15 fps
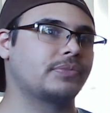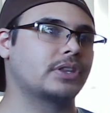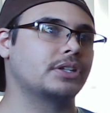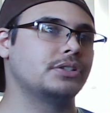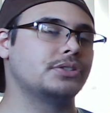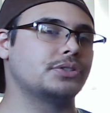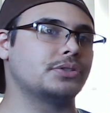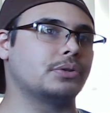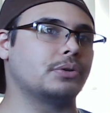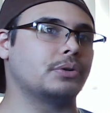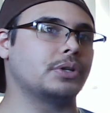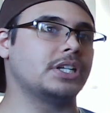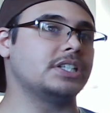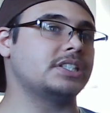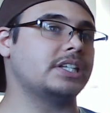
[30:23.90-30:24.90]
so
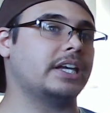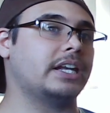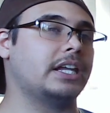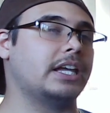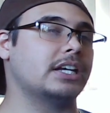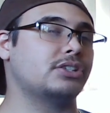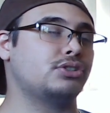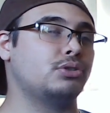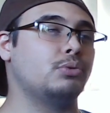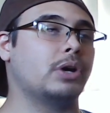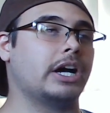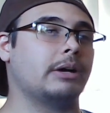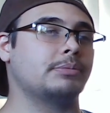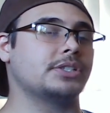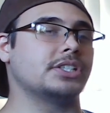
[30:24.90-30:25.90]
he said he has two
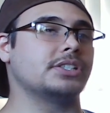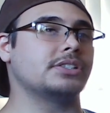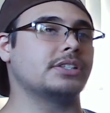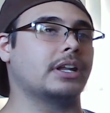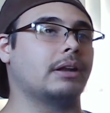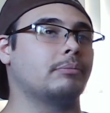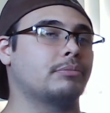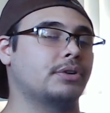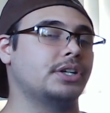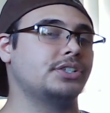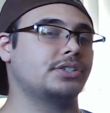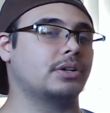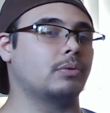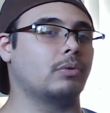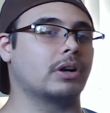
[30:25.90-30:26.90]
options, and I'm pretty
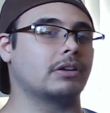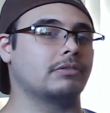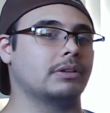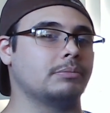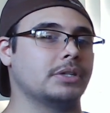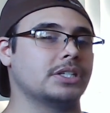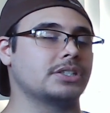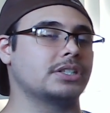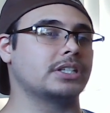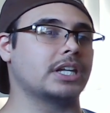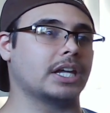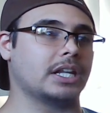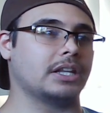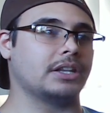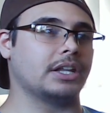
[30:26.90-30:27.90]
sure one of them is
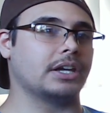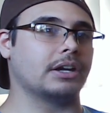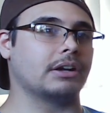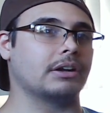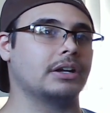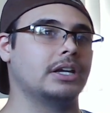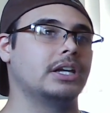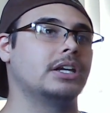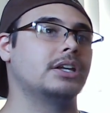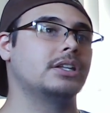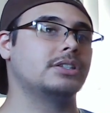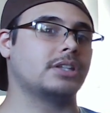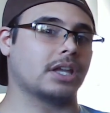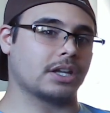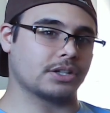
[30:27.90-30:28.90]
get in there,
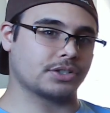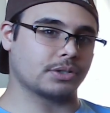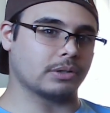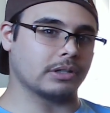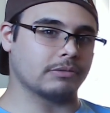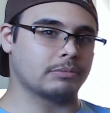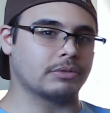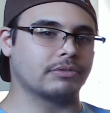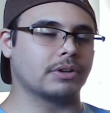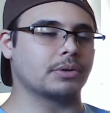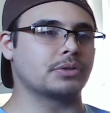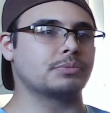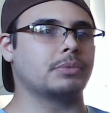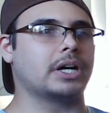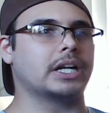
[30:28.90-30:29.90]
take control of
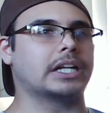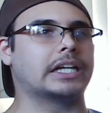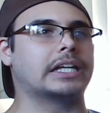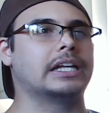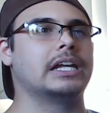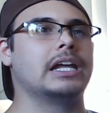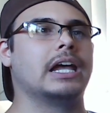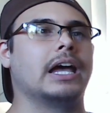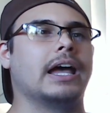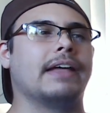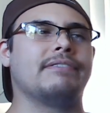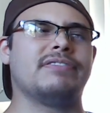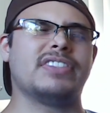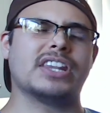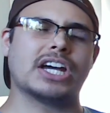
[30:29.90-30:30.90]
Bravada's body.
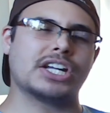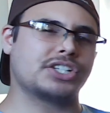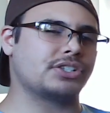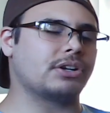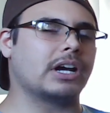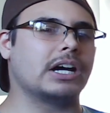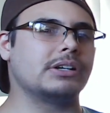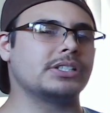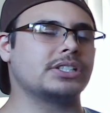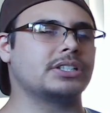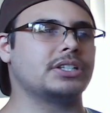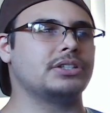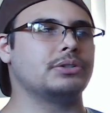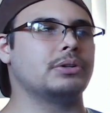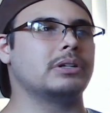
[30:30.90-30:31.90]
Not sure how he's going to
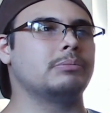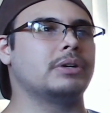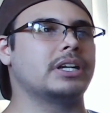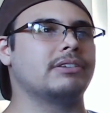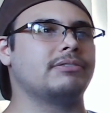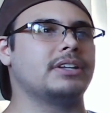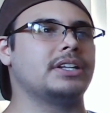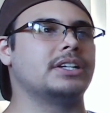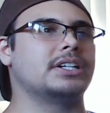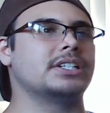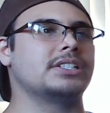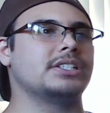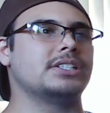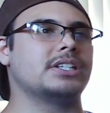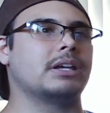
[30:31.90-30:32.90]
do it, but if he does,
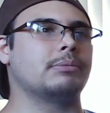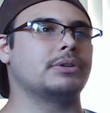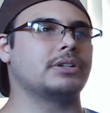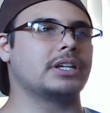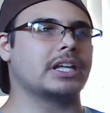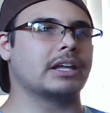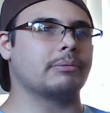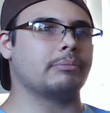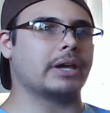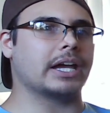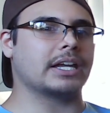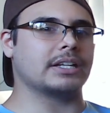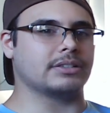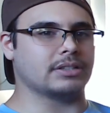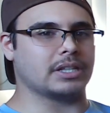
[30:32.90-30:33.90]
he's able to get back
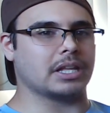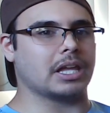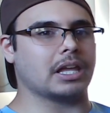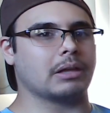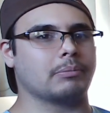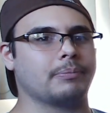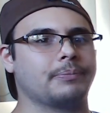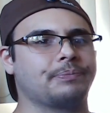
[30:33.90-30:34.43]
into the game.